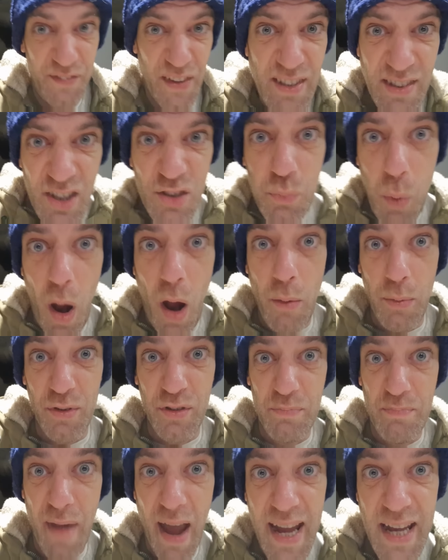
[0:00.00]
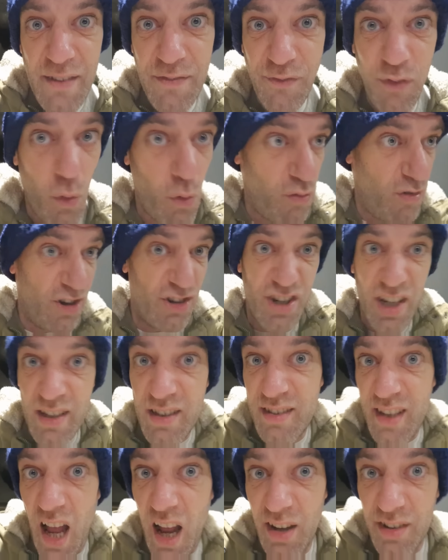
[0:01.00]
This is what I was made for. As she
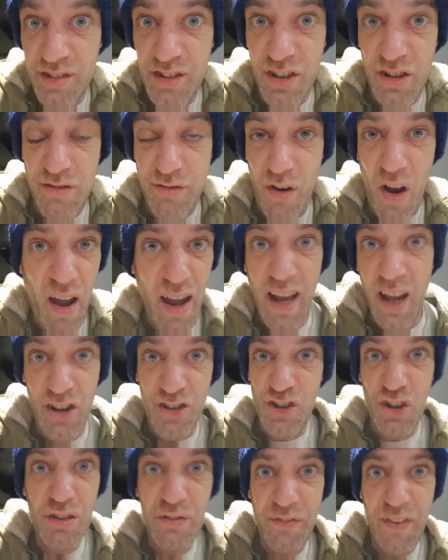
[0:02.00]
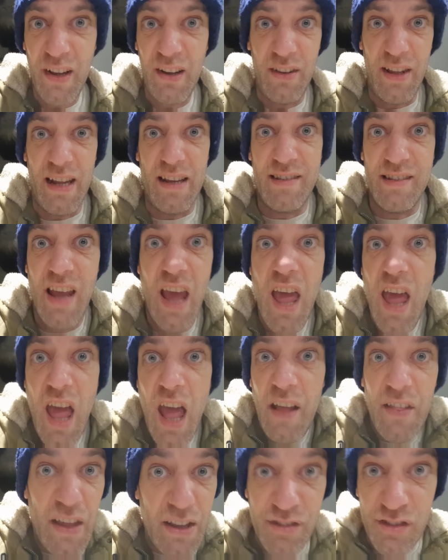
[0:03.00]
starts to cry, I just feel this
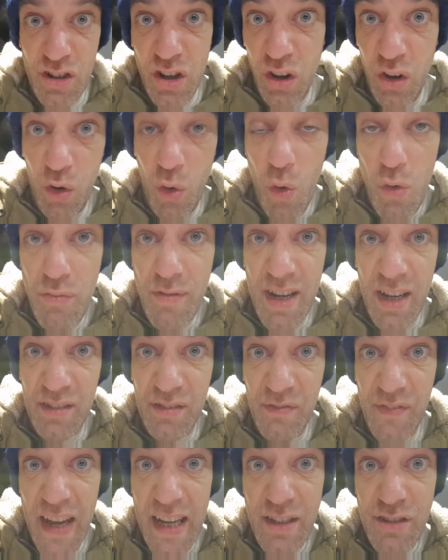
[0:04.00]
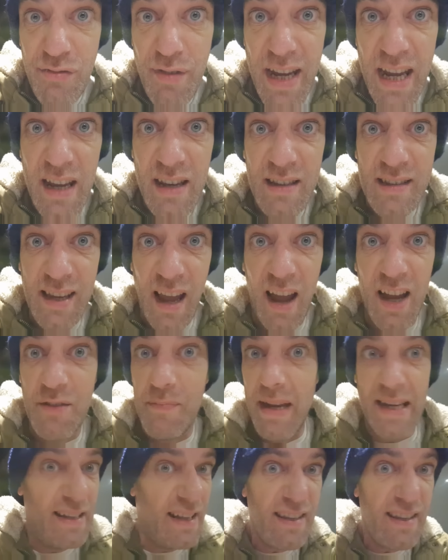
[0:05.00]
glorious victory inside me.